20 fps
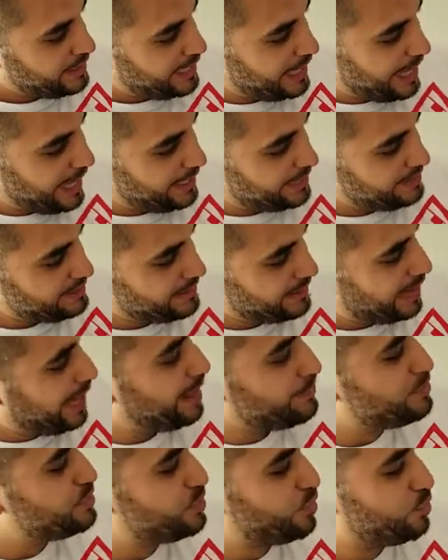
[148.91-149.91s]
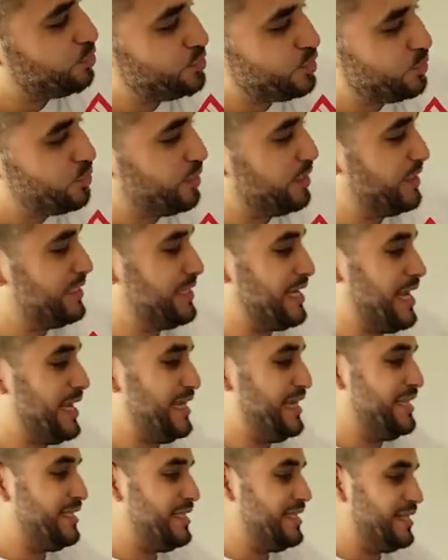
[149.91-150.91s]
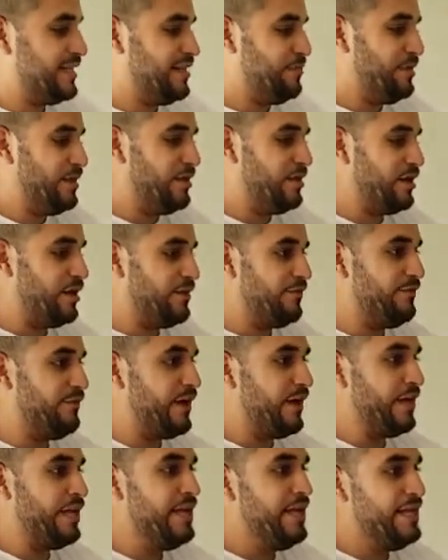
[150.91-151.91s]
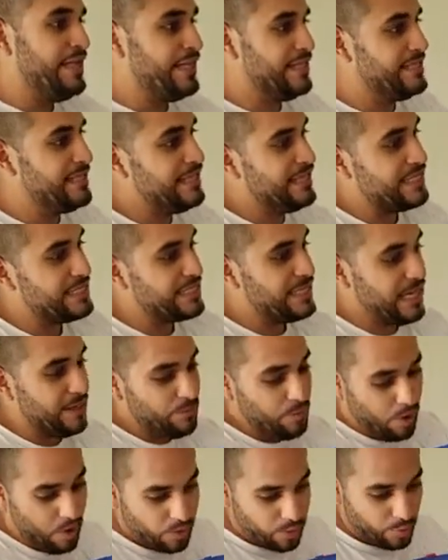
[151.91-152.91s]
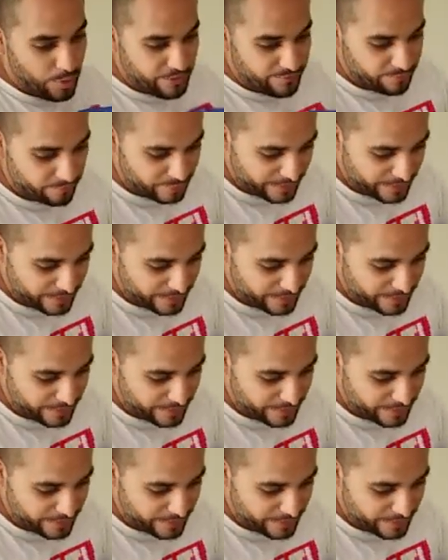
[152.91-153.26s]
And I'm so super excited. This is going to be a lot of fun. This thing has come all the way from